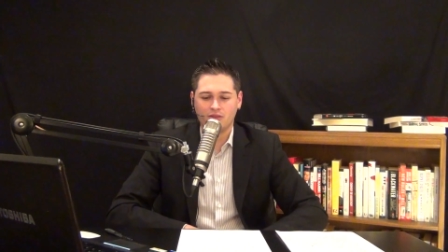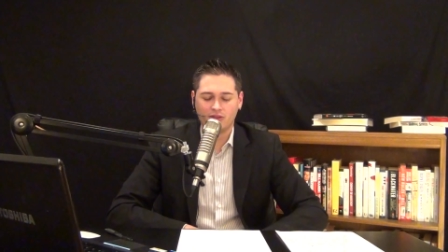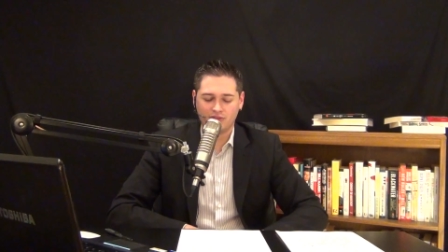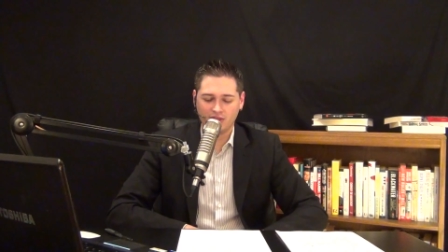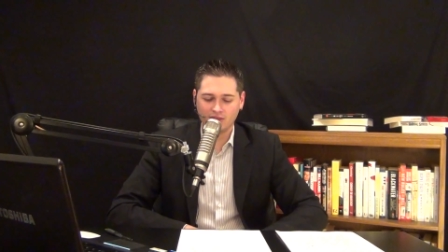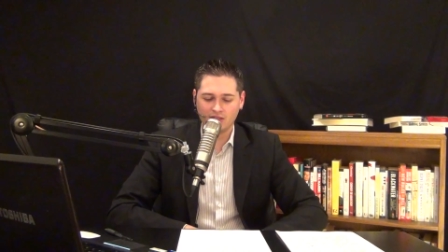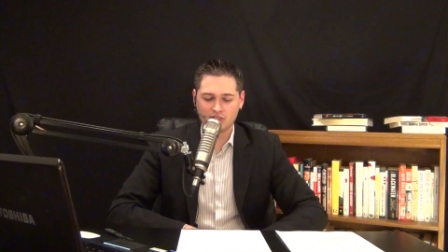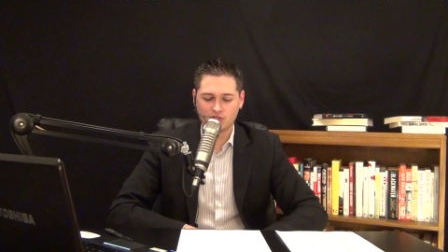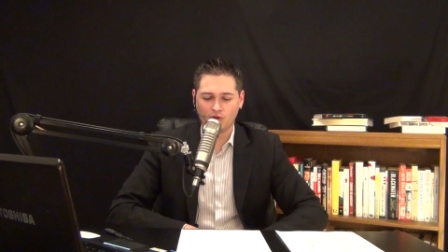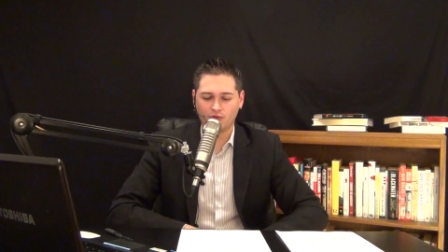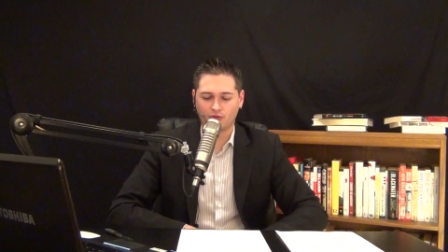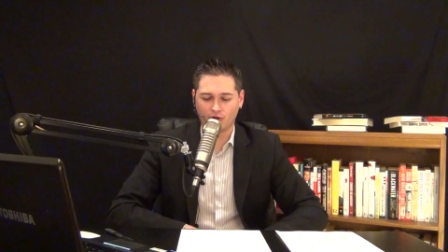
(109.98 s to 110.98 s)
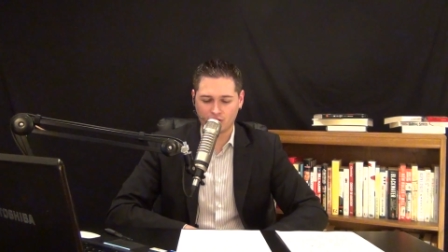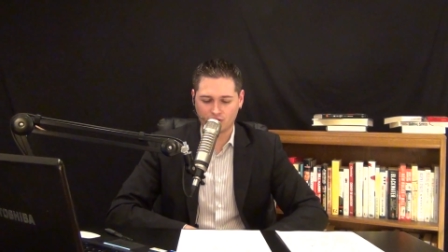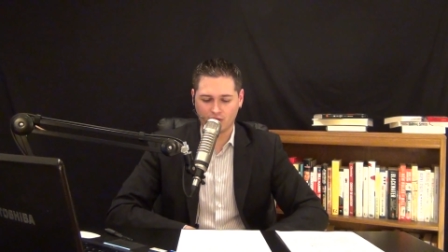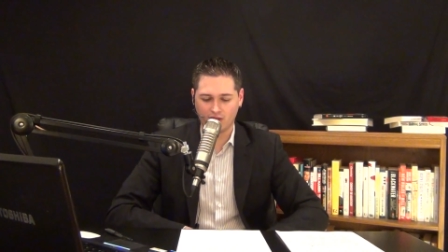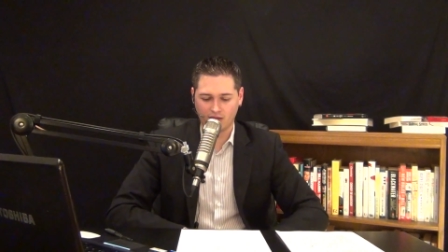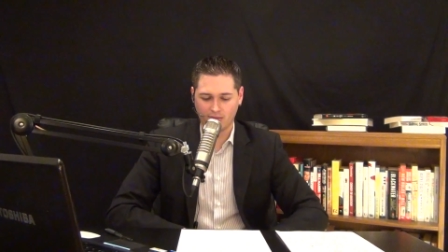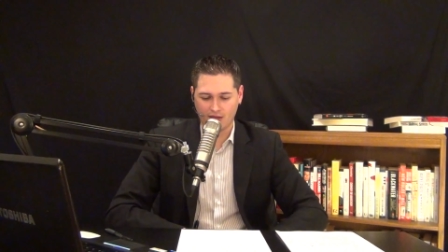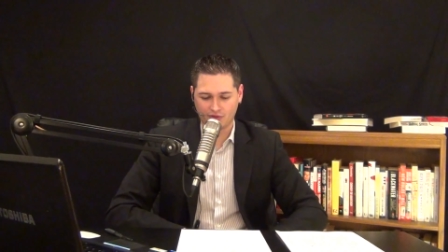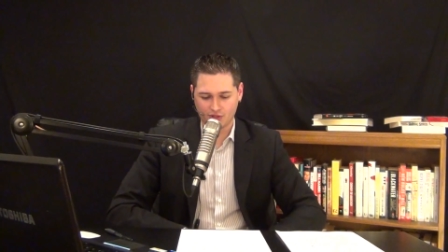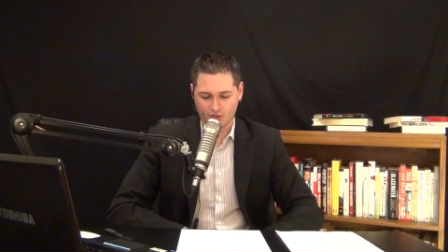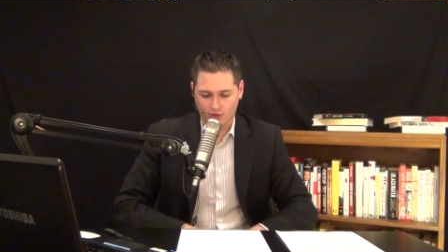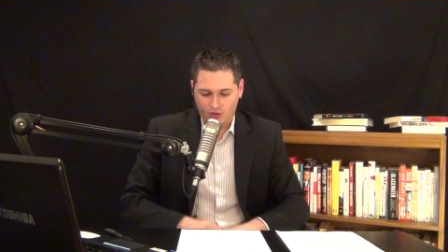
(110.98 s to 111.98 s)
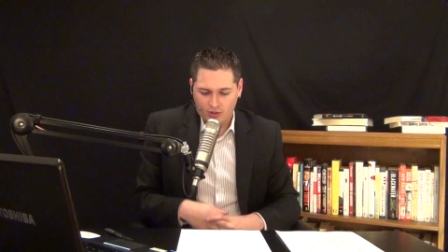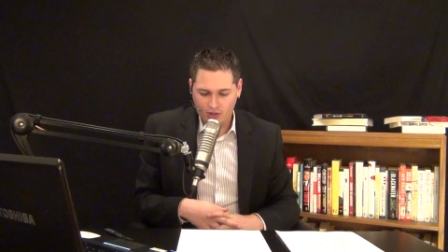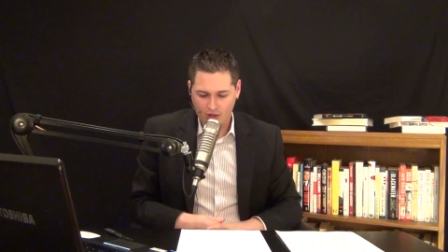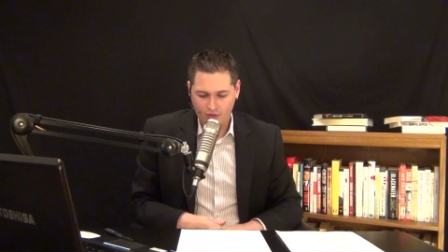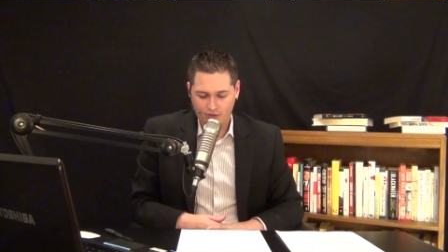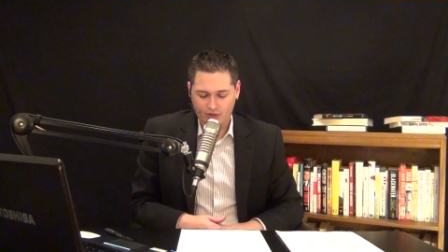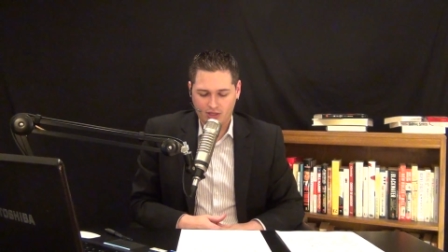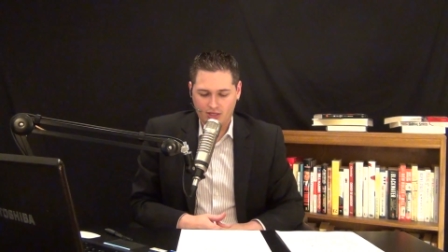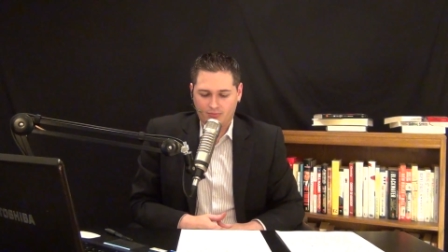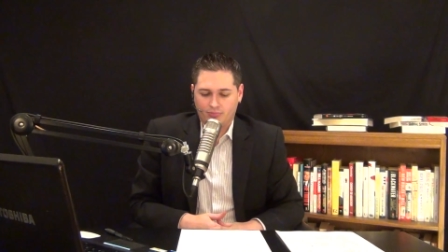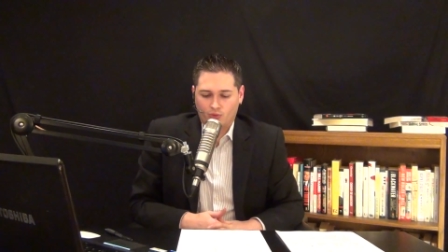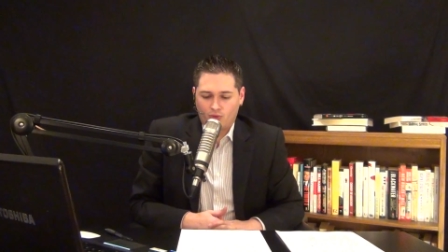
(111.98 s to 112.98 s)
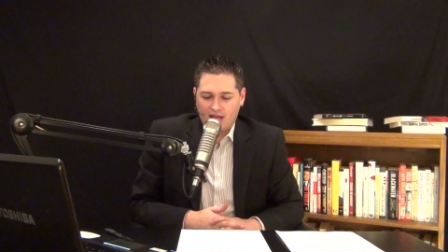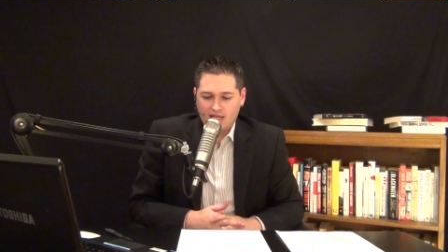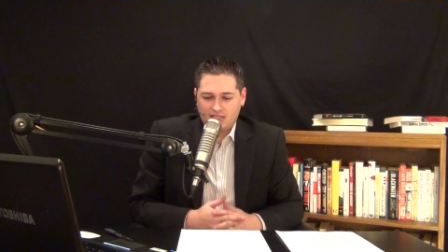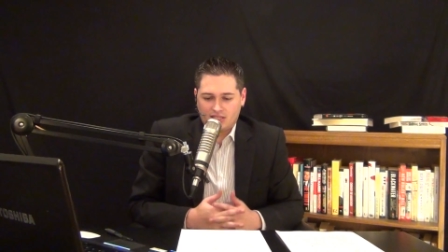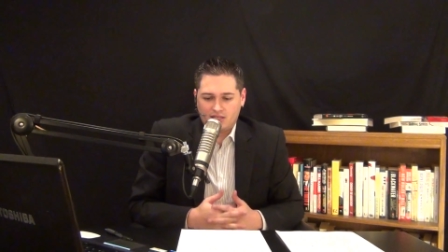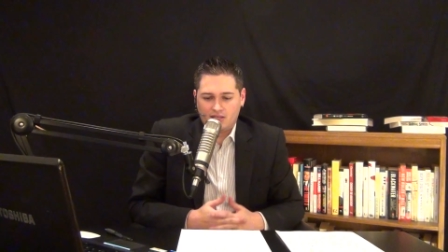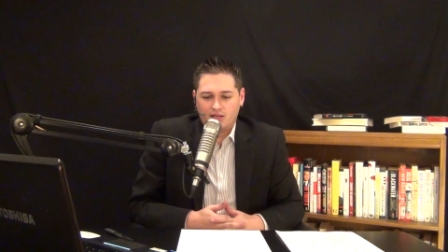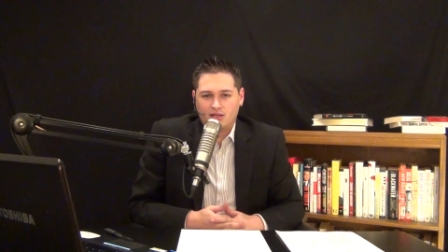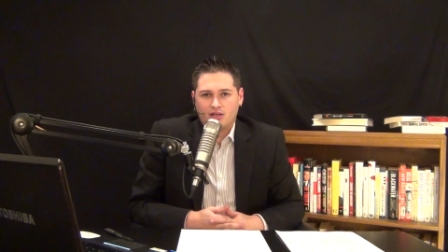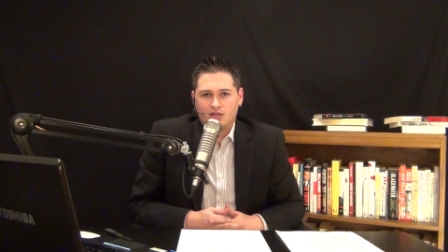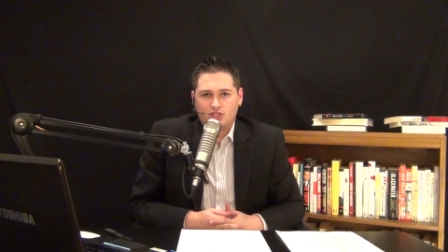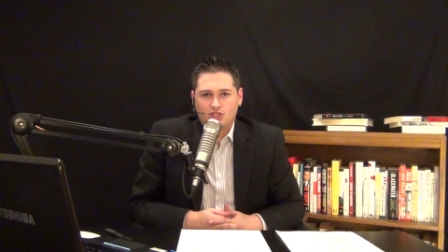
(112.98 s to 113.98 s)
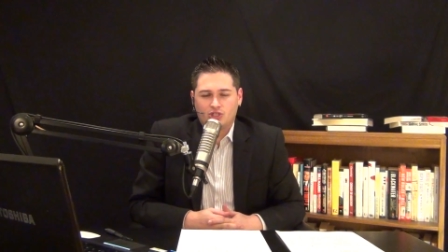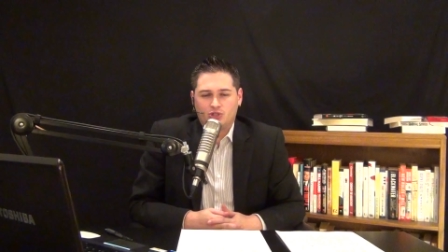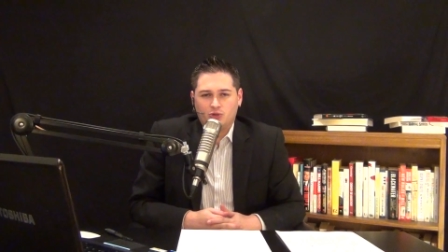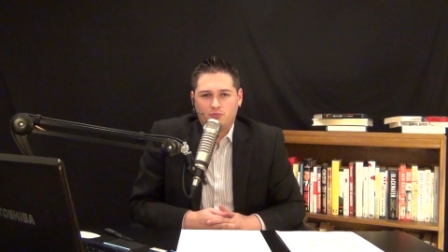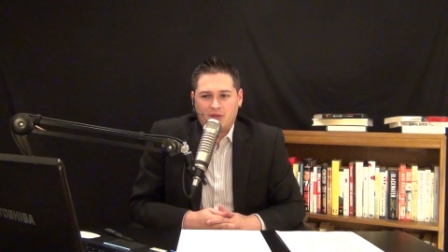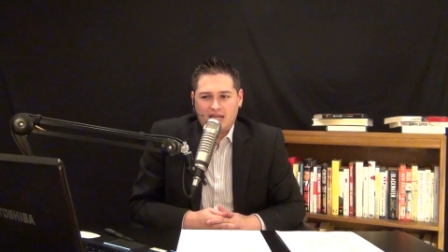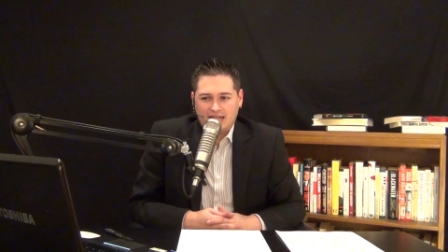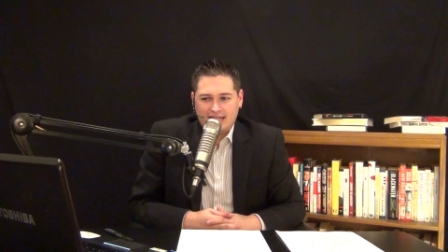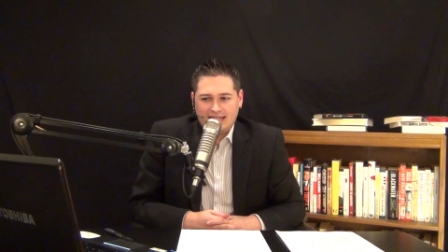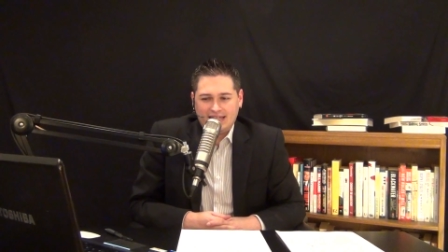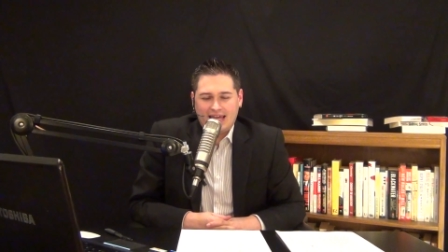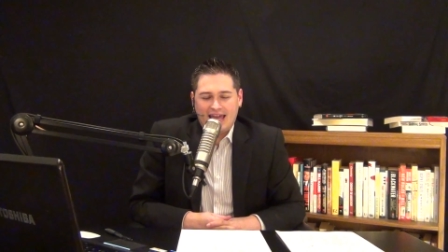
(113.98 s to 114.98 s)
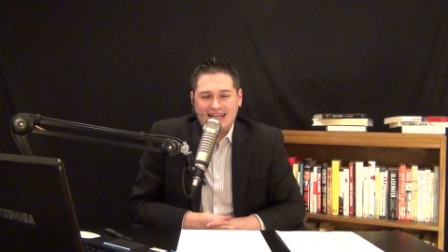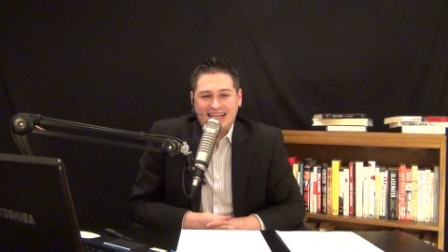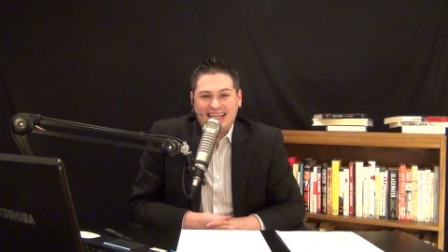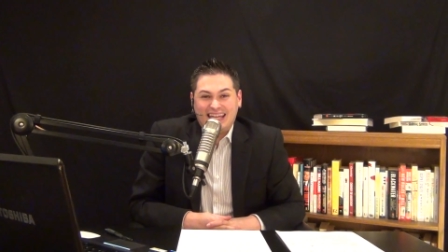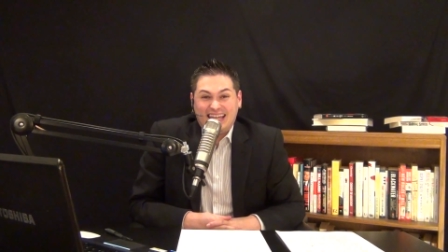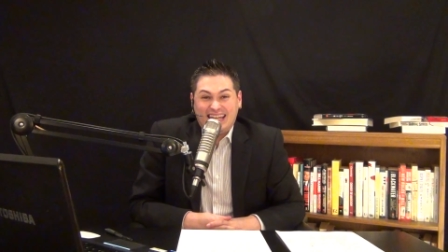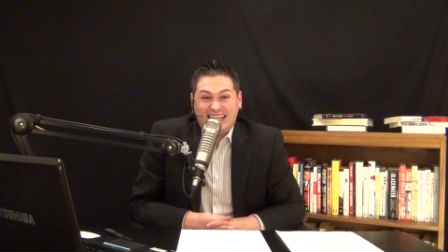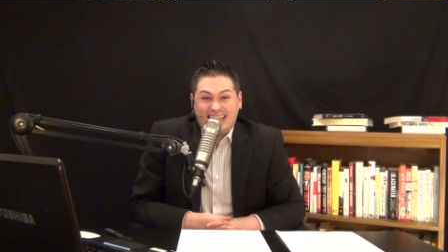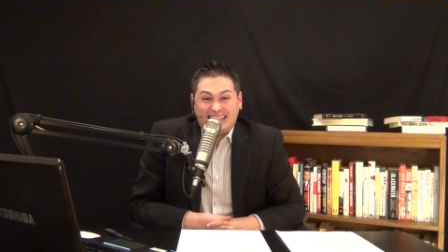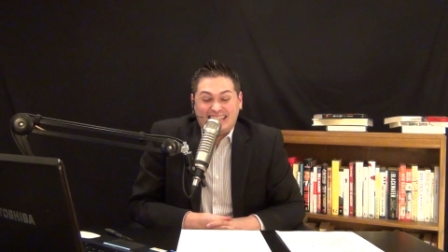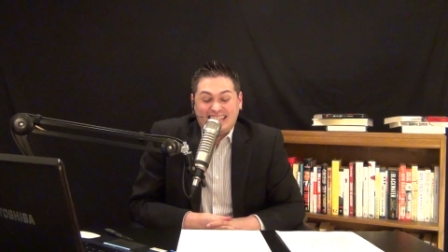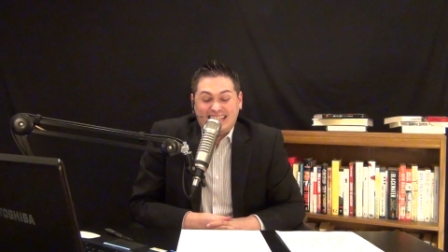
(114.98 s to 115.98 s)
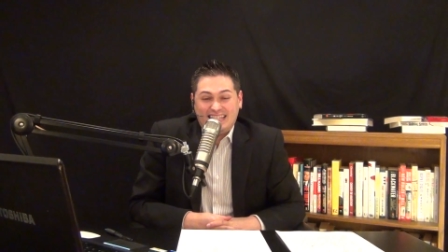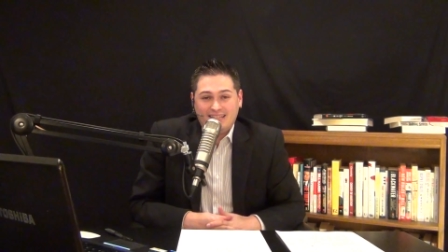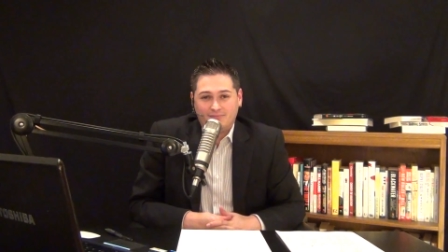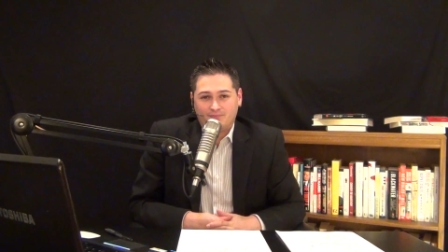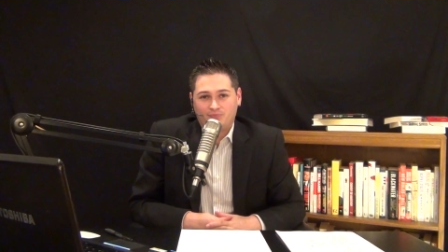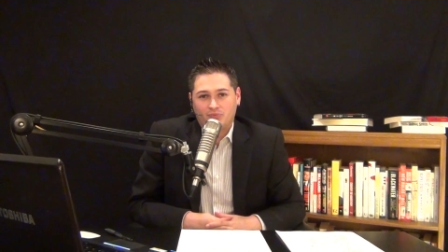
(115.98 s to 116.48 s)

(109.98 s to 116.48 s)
The thing that's so frustrating about this all, other than the brazen stupidity and idiocy,